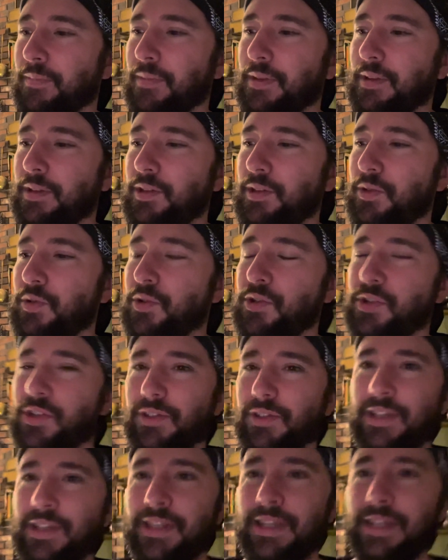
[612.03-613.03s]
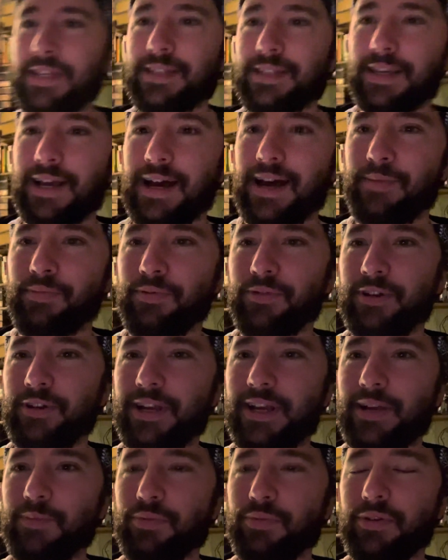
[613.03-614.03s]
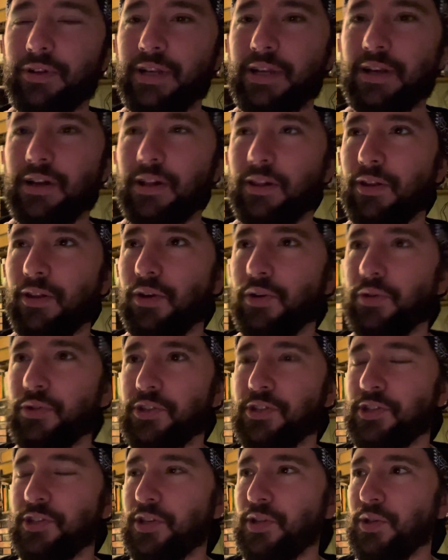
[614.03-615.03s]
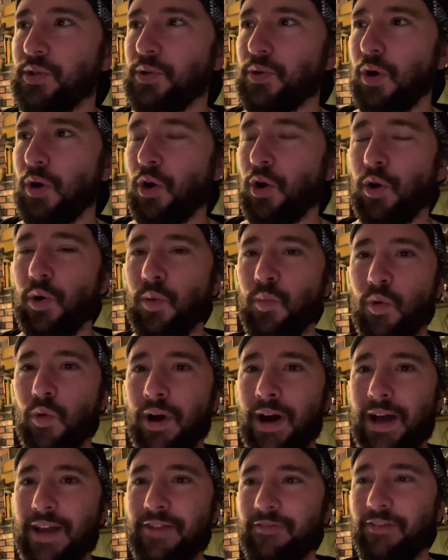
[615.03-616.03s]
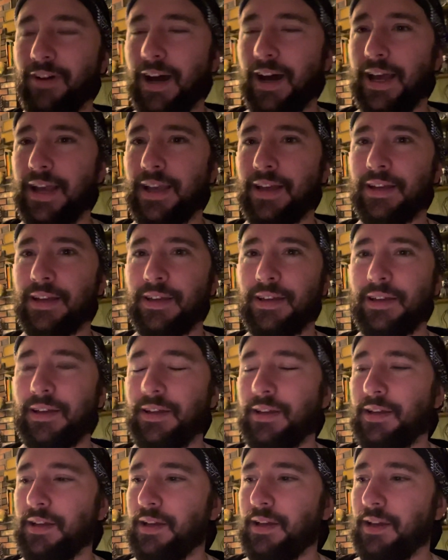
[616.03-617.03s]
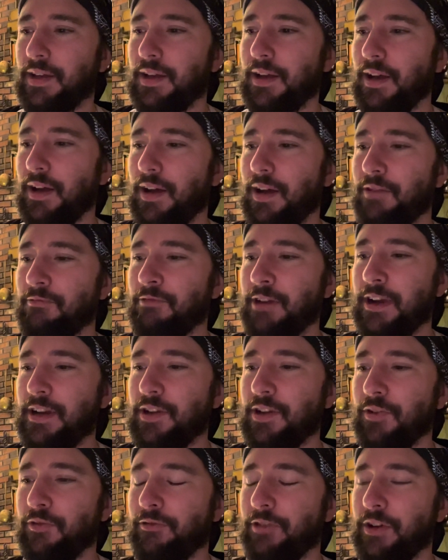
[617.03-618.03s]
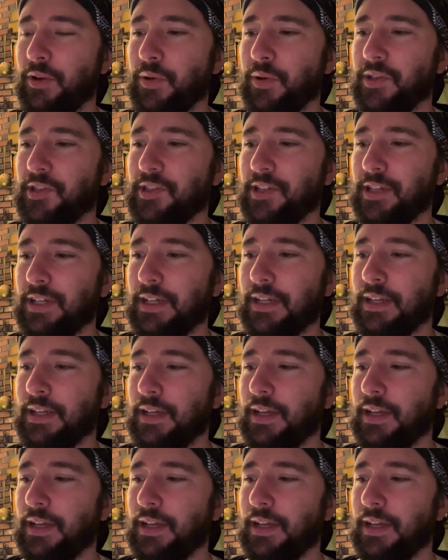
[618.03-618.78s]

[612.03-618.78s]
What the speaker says: Usually these operate pretty close to home Wi-Fi radio frequency.